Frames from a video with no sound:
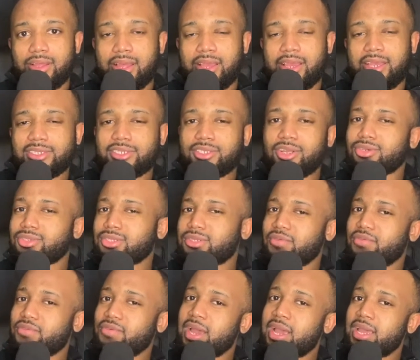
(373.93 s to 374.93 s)
it starts
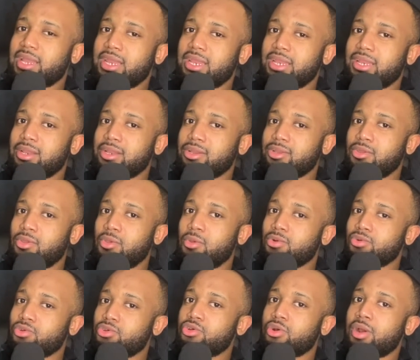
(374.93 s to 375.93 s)
defining your
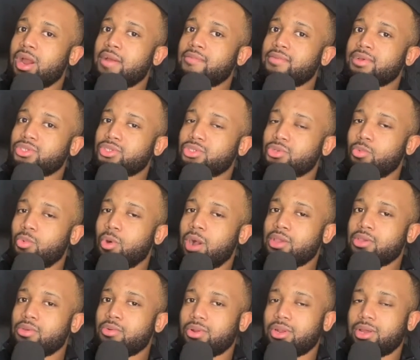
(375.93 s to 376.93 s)
drive as to why
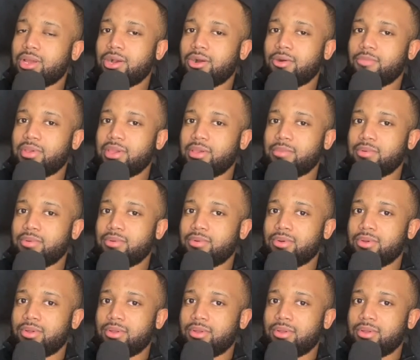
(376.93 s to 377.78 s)
you want to help people.